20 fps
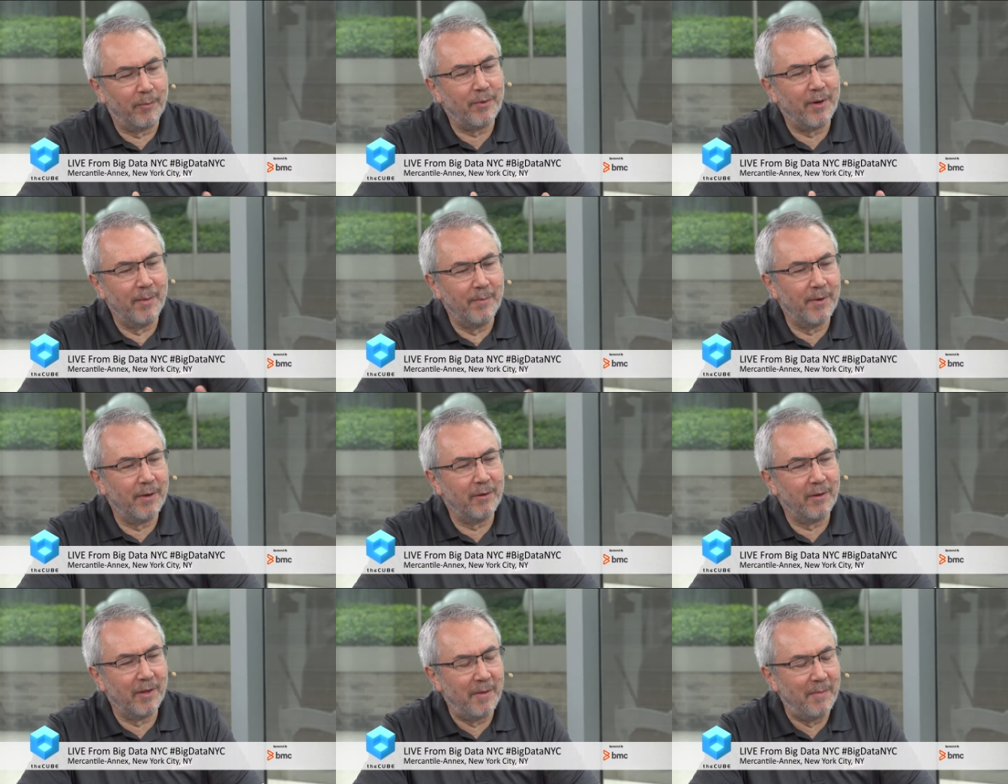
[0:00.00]

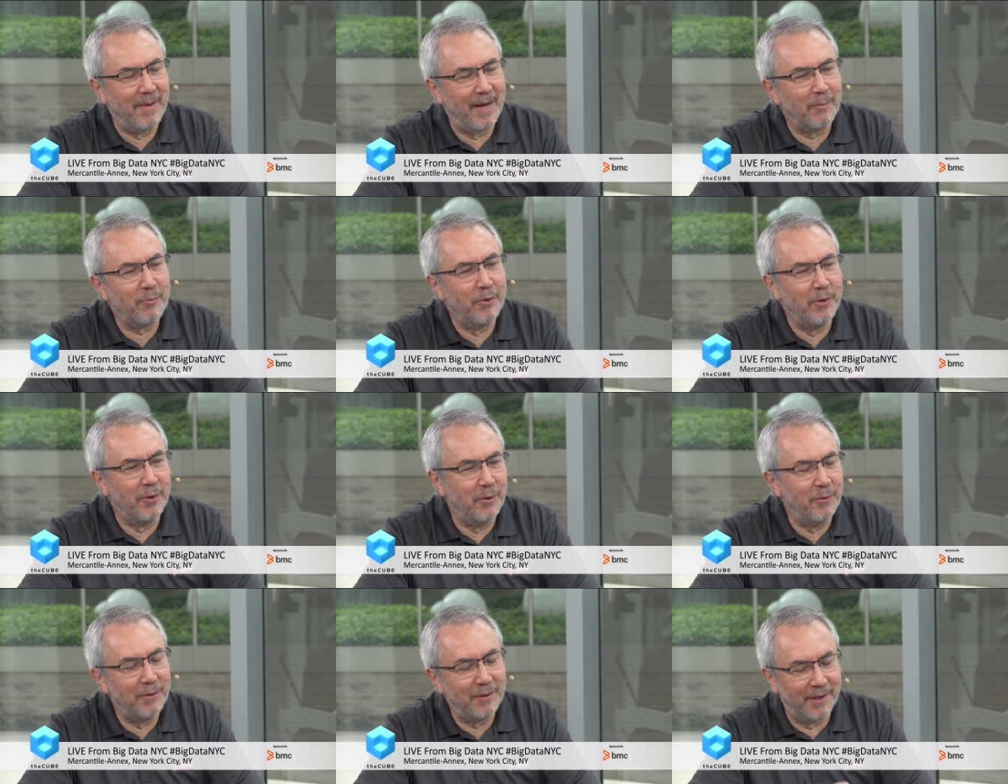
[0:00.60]
primarily
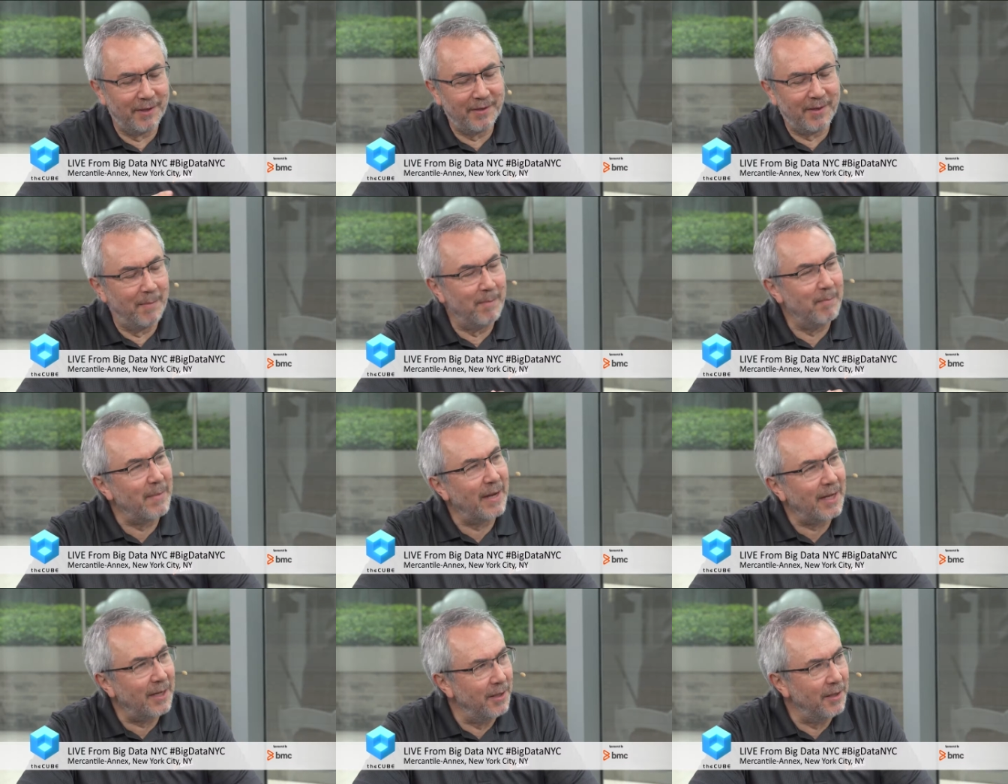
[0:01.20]
MapReduce as the
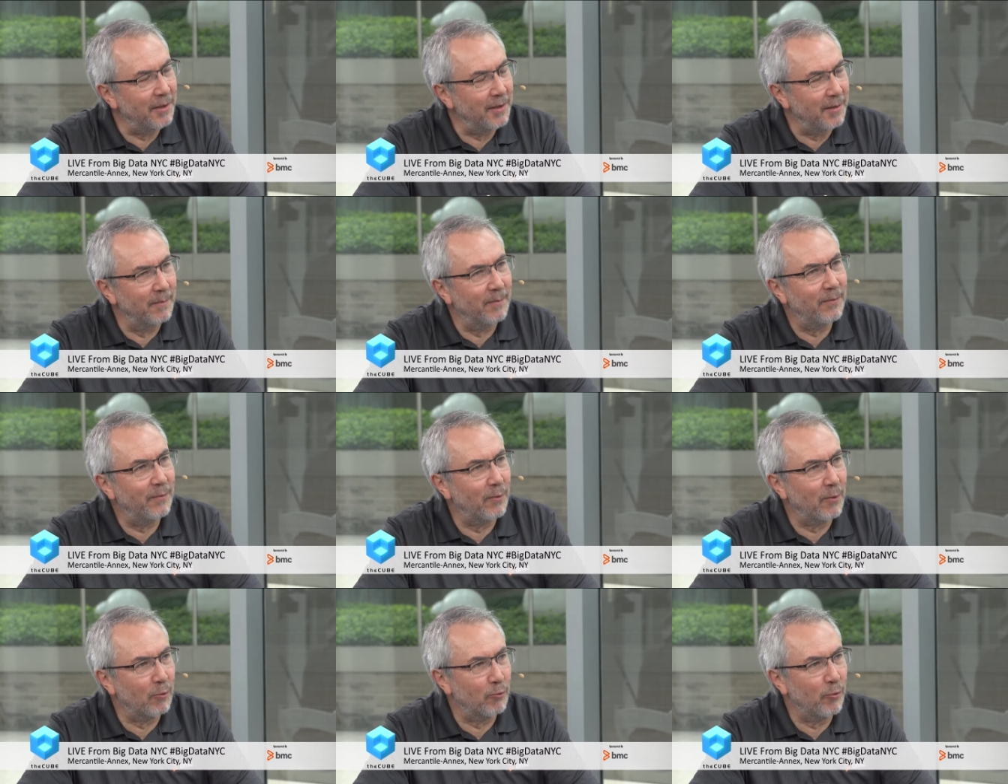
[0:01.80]
mechanism
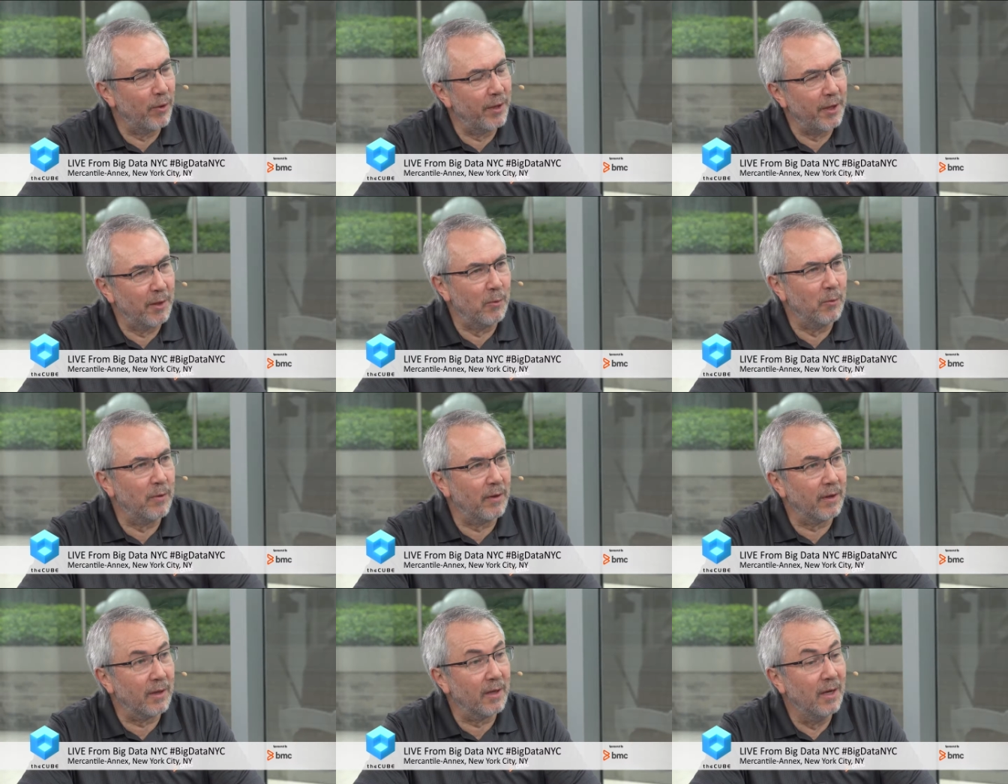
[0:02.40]
for running
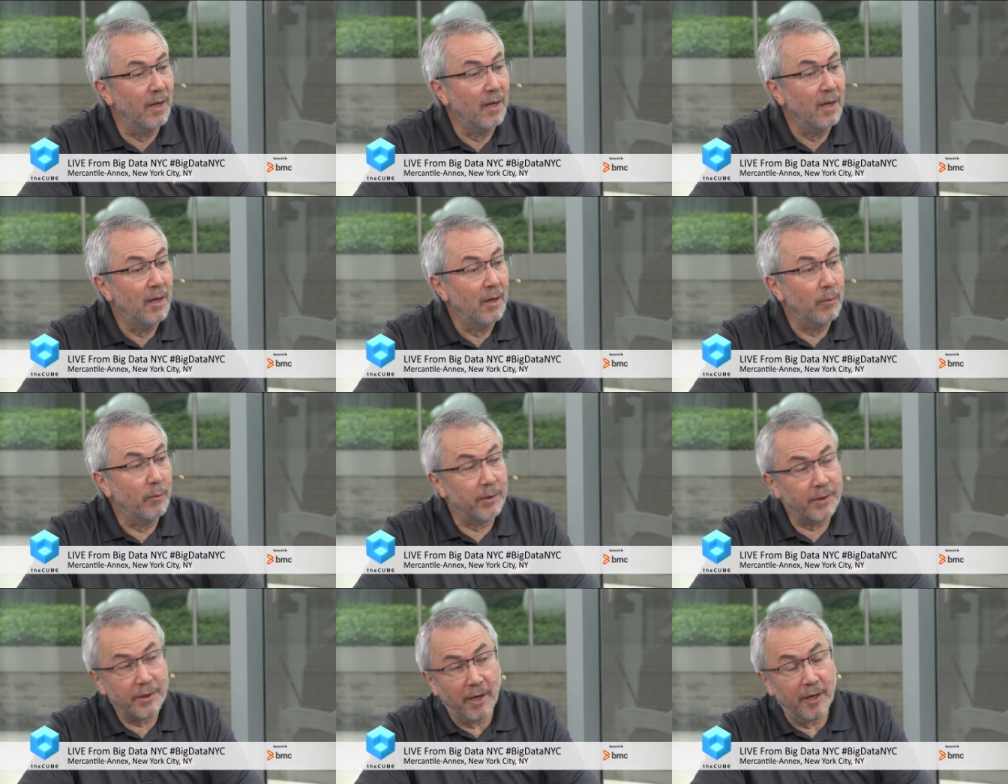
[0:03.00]
work
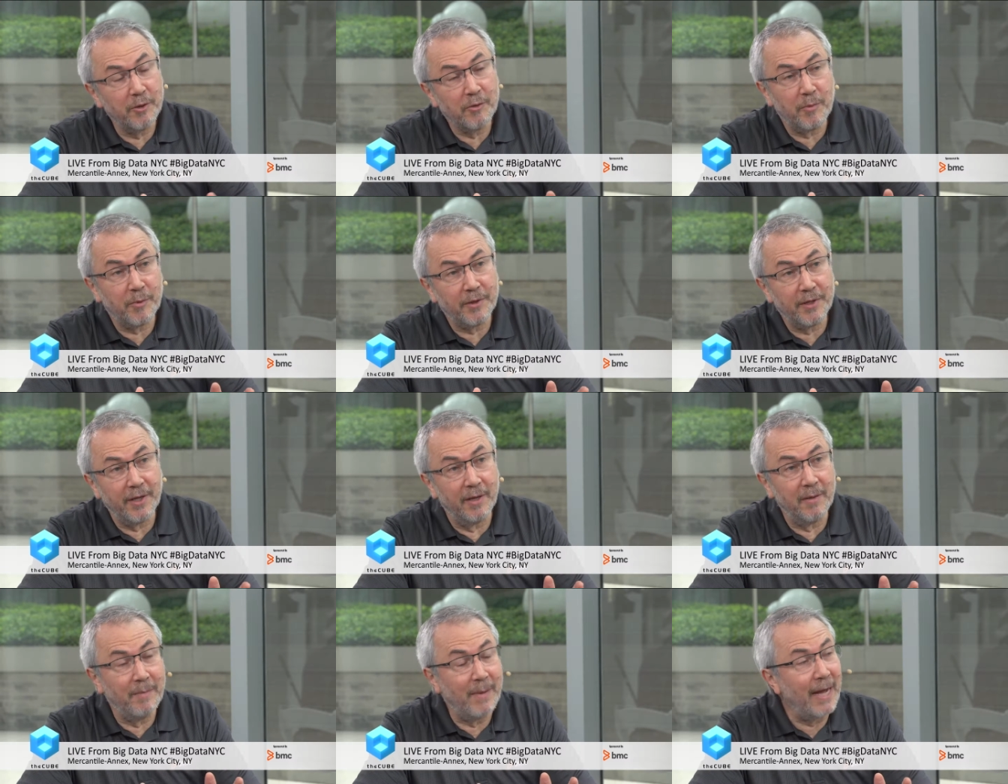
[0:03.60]
was
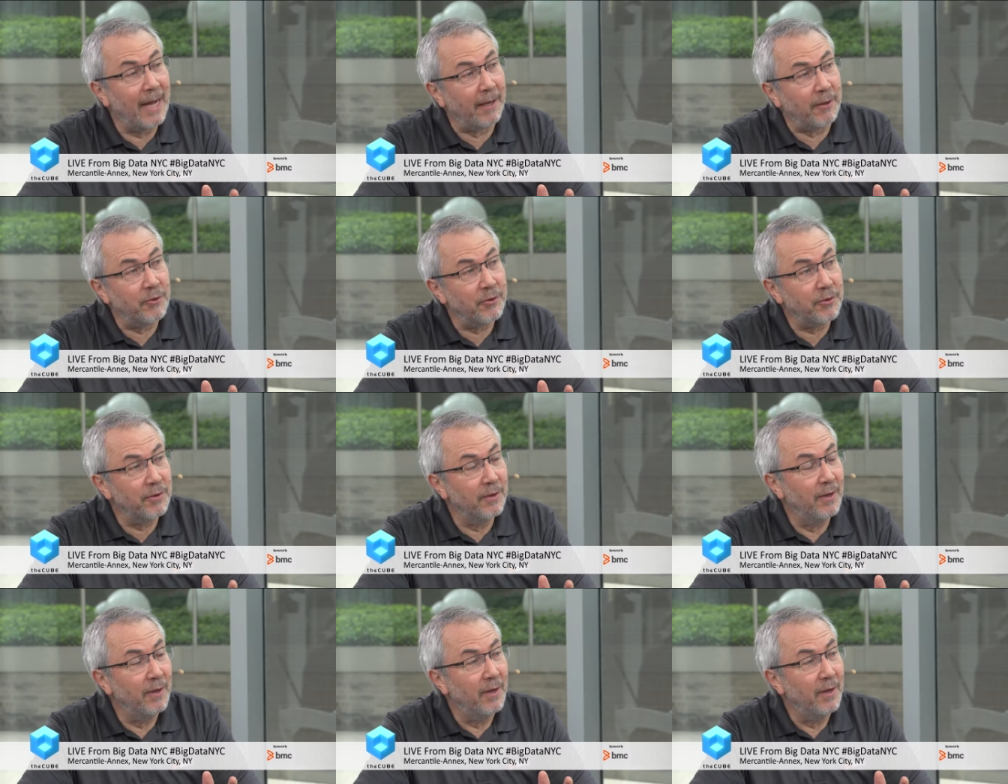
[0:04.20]
100% batch.